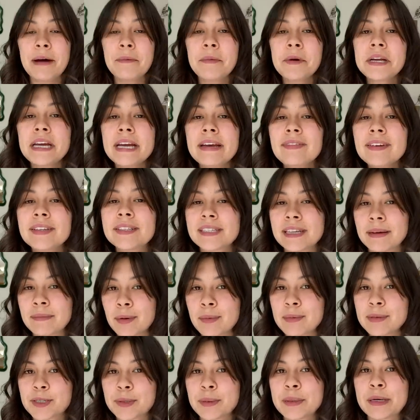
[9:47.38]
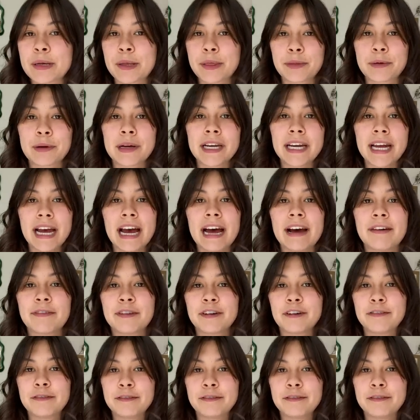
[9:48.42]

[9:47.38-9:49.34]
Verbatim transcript: I would give it somewhere between a three and a half and a